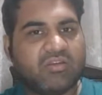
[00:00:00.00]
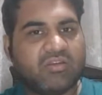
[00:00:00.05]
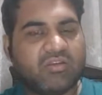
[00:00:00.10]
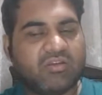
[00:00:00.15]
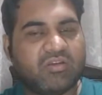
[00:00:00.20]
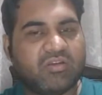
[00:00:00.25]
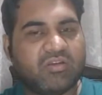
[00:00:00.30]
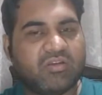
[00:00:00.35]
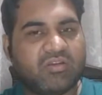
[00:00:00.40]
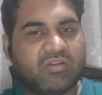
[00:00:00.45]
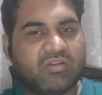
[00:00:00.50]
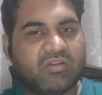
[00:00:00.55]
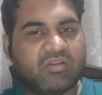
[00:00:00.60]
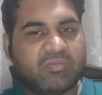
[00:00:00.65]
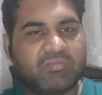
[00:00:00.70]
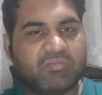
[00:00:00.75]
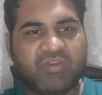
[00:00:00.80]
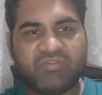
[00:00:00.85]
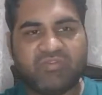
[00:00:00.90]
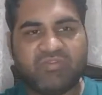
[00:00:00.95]

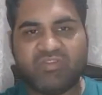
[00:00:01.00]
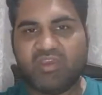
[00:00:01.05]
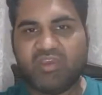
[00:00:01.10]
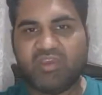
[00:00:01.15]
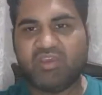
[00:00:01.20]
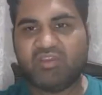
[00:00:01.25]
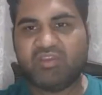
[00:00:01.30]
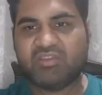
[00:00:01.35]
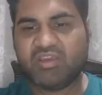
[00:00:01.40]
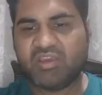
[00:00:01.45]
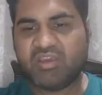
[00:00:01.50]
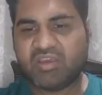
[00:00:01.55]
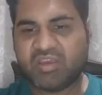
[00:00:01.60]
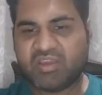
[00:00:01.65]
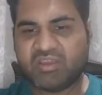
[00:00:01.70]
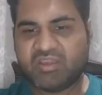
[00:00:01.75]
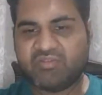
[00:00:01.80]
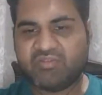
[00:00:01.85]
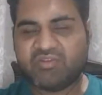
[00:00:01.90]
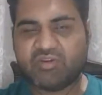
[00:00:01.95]
if they
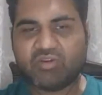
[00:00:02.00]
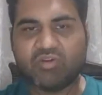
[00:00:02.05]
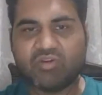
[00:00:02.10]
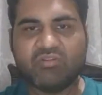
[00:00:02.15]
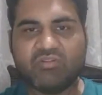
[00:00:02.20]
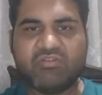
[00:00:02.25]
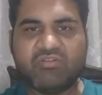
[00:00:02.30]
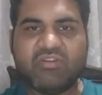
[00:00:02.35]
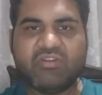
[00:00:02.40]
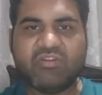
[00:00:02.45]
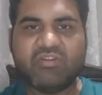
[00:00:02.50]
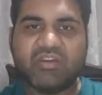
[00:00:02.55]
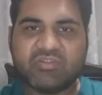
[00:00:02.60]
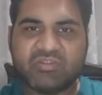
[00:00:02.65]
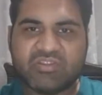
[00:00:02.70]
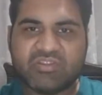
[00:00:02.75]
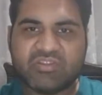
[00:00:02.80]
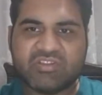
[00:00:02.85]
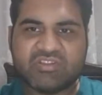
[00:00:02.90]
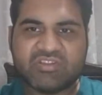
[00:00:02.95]
have a conflict
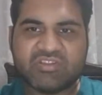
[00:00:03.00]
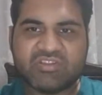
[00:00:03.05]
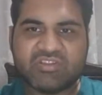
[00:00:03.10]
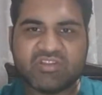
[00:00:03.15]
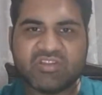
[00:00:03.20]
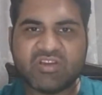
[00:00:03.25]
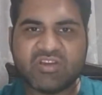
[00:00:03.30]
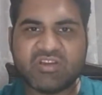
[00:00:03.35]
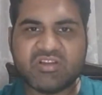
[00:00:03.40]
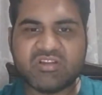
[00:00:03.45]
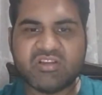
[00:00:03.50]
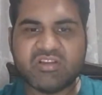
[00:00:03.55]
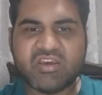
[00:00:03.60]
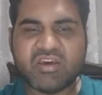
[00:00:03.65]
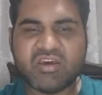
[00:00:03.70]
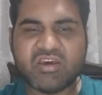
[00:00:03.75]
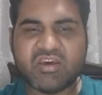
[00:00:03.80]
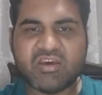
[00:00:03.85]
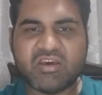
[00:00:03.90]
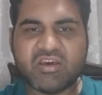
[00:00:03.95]
with each other, they
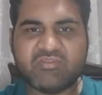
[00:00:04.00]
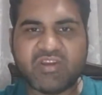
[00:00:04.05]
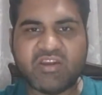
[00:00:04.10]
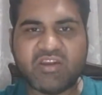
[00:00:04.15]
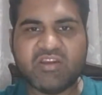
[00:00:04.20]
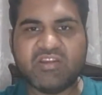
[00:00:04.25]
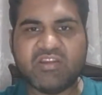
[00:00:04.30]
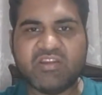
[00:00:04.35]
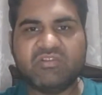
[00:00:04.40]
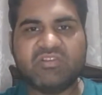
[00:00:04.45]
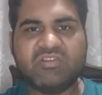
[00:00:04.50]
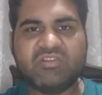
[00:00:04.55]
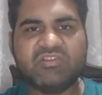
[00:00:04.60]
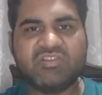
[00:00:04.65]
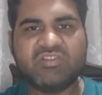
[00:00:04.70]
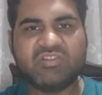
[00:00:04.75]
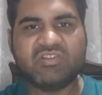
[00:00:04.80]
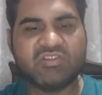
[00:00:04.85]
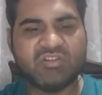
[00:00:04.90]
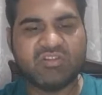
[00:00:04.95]
are fighting with
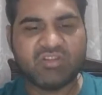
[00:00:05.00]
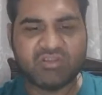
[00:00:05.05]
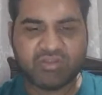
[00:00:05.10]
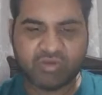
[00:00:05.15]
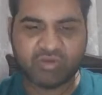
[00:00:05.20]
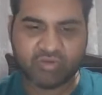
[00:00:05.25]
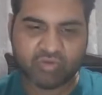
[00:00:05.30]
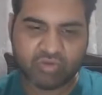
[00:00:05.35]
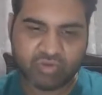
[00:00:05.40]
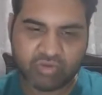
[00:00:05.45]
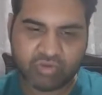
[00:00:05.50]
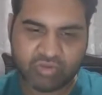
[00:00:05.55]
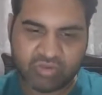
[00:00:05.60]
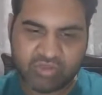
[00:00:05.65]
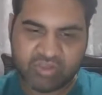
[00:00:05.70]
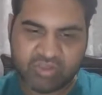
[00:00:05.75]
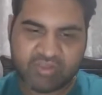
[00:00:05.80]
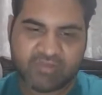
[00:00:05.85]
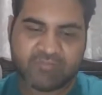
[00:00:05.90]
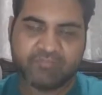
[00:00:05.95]
each other, then the whole
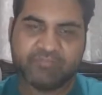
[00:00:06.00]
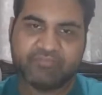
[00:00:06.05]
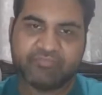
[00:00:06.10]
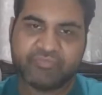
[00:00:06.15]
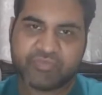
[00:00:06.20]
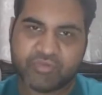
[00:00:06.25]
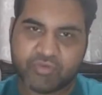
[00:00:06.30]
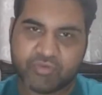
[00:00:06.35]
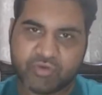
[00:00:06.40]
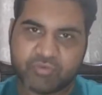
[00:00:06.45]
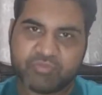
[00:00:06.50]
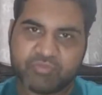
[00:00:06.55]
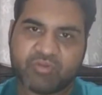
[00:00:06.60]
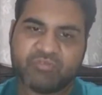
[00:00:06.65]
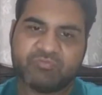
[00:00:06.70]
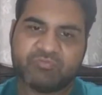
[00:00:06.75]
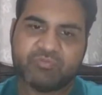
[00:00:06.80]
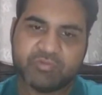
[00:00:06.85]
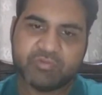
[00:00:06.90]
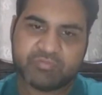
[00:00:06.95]
group of
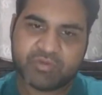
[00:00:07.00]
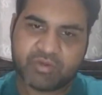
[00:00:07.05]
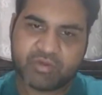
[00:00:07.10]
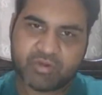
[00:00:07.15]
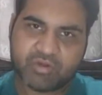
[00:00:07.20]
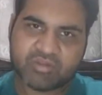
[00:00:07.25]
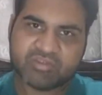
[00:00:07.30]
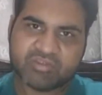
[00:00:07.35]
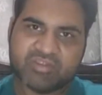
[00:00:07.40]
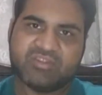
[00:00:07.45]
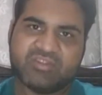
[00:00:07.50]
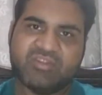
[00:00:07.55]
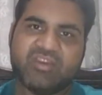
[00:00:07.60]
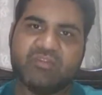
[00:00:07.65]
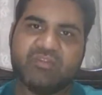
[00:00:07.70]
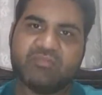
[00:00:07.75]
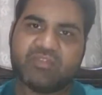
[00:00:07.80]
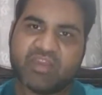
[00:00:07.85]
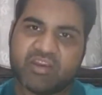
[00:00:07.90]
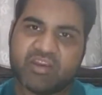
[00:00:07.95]
people on the same
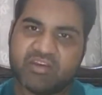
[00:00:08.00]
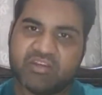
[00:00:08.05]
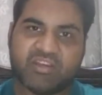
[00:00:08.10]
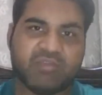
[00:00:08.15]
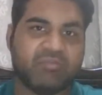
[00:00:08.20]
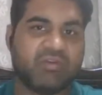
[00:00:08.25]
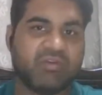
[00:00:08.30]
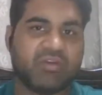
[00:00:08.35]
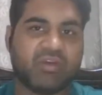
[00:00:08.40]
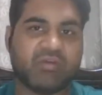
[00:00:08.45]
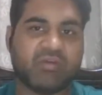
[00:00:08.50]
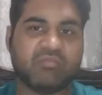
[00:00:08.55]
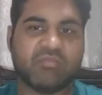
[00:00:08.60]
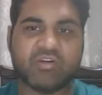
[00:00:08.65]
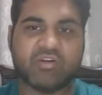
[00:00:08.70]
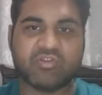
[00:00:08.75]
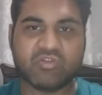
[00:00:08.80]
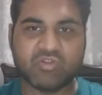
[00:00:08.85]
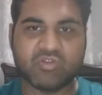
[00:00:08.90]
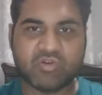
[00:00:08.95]
side, they become a
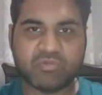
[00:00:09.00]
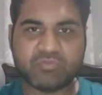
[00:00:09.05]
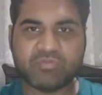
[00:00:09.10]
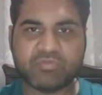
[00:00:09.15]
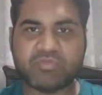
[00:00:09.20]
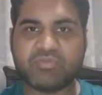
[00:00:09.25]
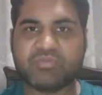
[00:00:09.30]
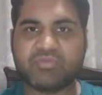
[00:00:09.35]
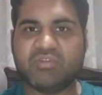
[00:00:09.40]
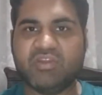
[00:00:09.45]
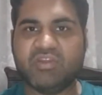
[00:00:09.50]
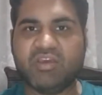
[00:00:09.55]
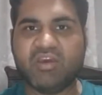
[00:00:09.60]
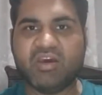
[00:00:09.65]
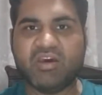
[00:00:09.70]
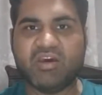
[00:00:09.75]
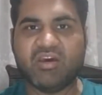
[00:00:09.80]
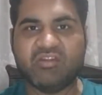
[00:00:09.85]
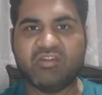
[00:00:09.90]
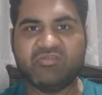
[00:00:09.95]
group. They
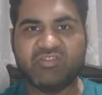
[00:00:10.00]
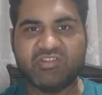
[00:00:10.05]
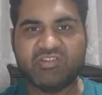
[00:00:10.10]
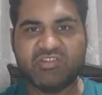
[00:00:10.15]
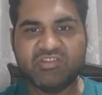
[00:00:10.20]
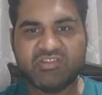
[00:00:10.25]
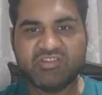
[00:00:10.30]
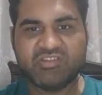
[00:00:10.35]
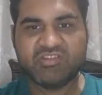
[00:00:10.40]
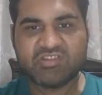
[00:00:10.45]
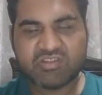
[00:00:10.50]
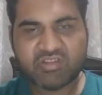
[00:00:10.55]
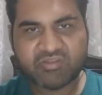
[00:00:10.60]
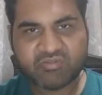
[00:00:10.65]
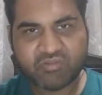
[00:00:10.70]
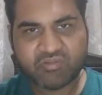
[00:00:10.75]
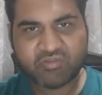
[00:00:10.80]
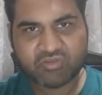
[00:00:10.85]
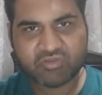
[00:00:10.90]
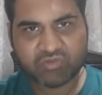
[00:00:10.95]
are with each other
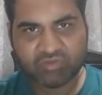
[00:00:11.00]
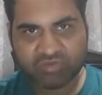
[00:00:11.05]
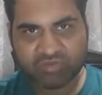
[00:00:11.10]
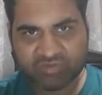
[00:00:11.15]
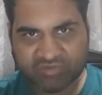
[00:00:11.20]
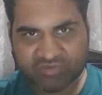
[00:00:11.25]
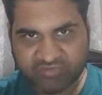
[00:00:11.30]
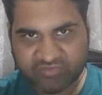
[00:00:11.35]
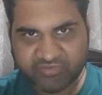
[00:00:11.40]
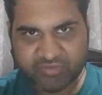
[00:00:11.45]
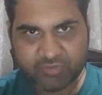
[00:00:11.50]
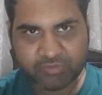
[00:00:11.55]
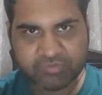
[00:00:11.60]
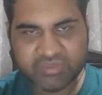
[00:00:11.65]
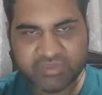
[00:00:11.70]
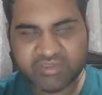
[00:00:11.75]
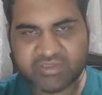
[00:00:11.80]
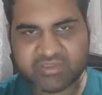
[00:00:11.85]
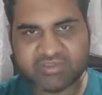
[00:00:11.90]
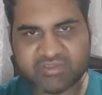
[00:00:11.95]
for those few
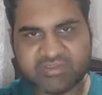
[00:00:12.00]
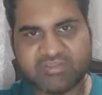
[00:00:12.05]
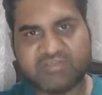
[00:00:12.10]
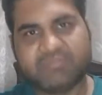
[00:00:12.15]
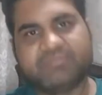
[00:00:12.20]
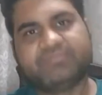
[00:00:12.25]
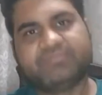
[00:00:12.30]
minutes,